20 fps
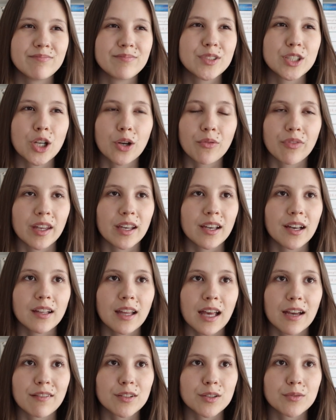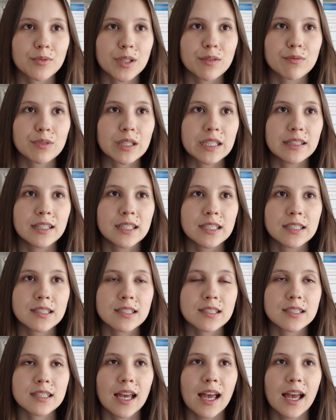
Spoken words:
don't think I'll ever reread this,